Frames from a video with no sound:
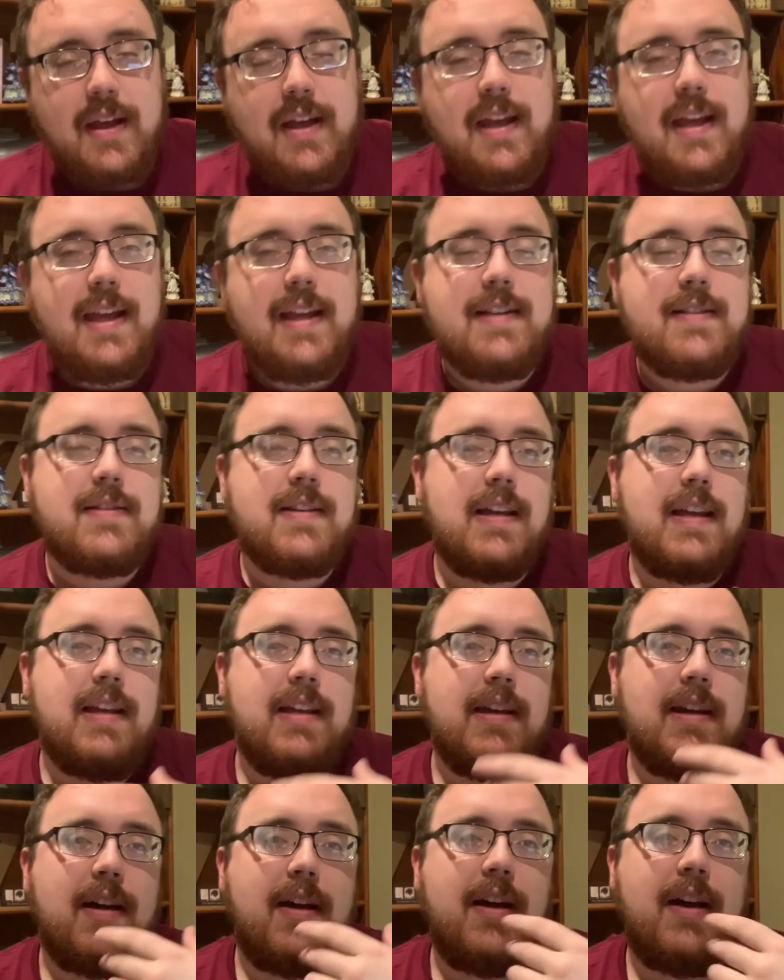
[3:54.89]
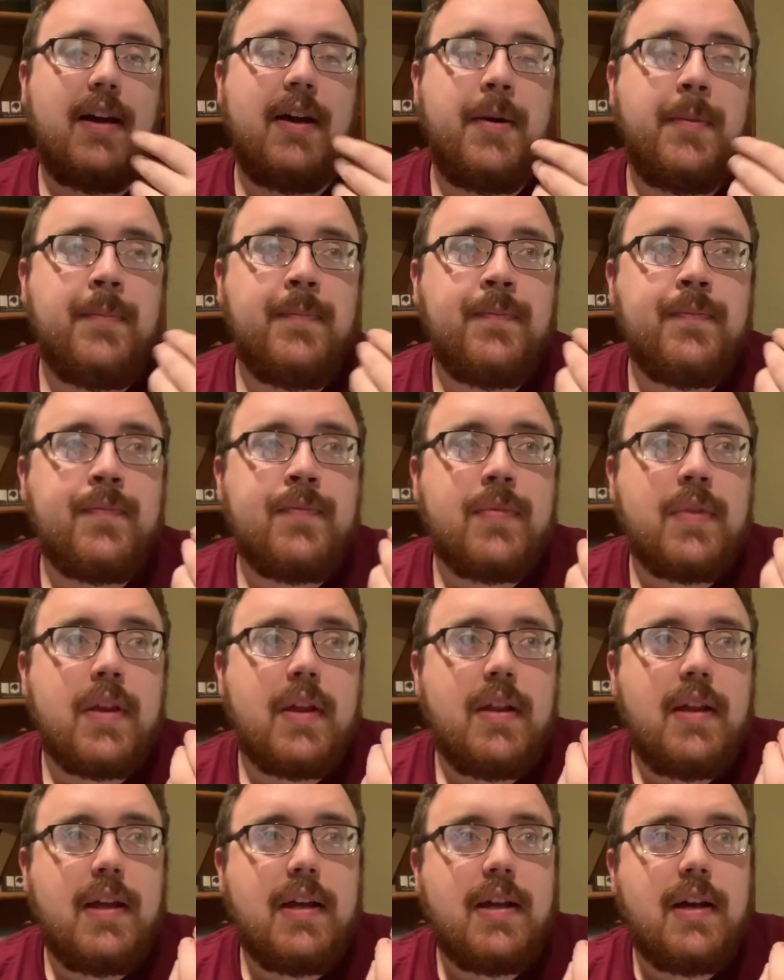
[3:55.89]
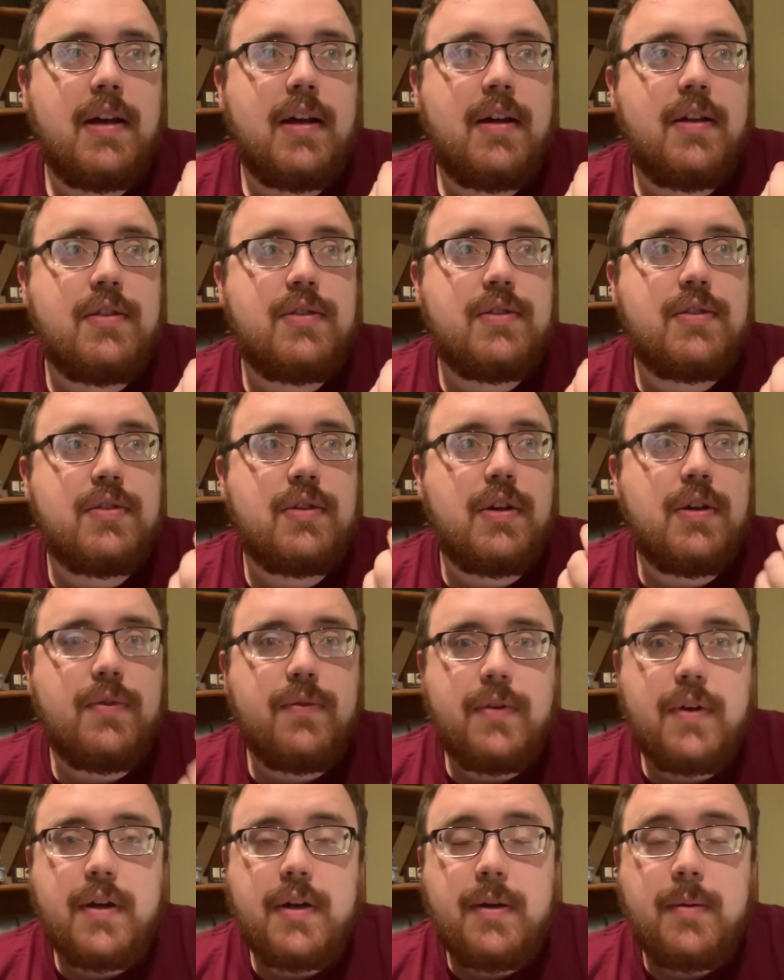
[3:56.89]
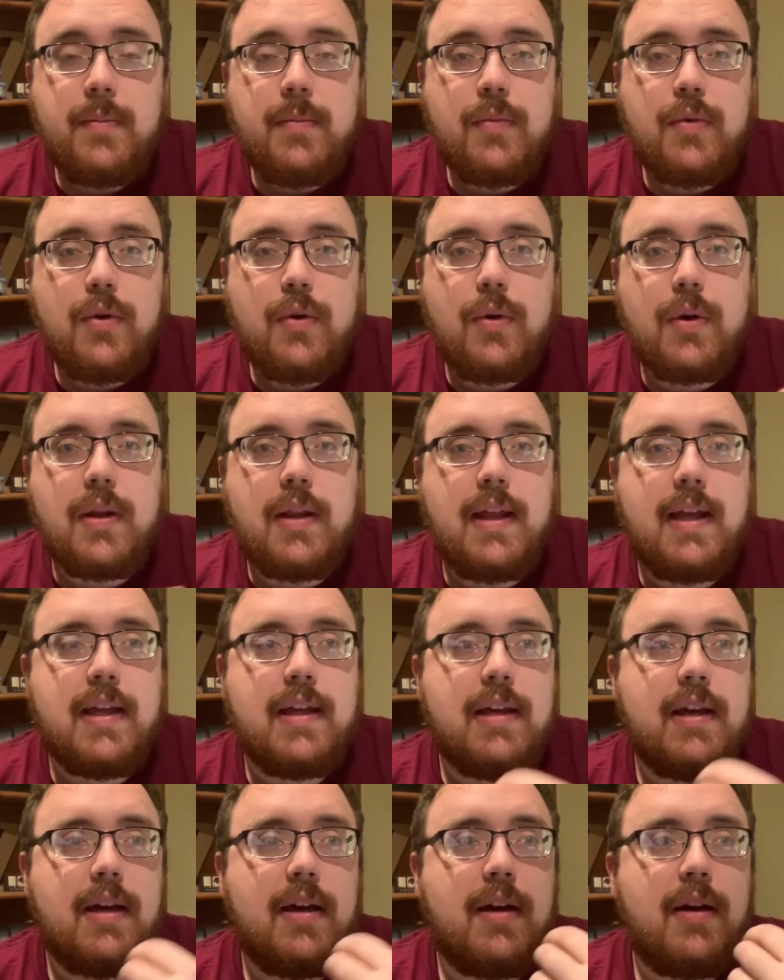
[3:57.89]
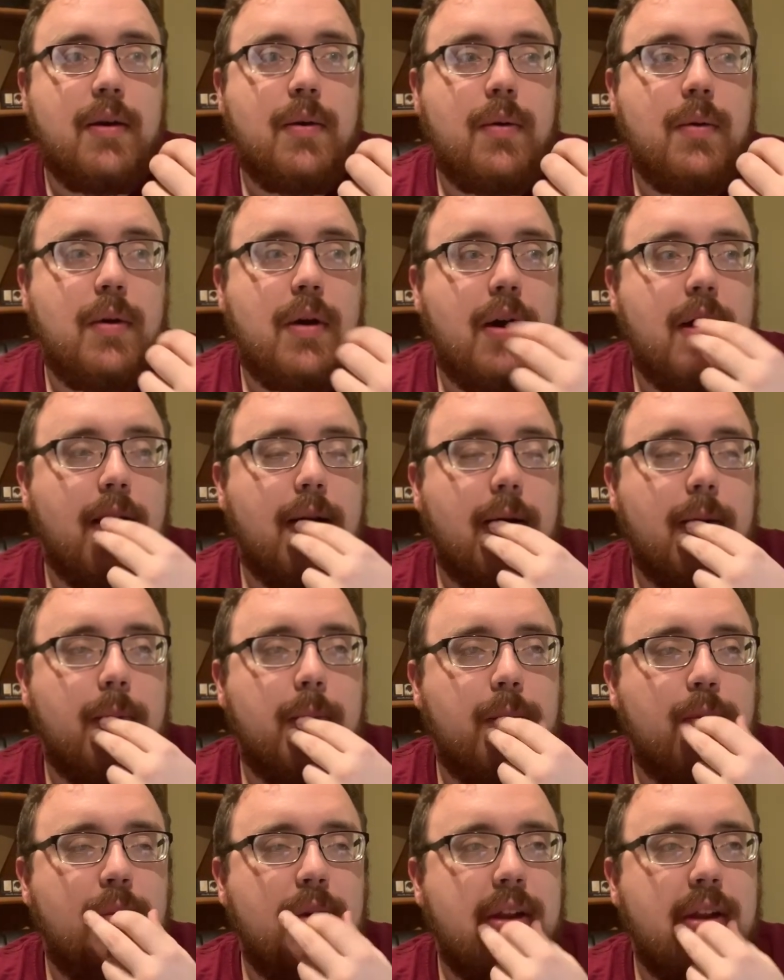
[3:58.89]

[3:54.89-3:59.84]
It's like a surfer, or what are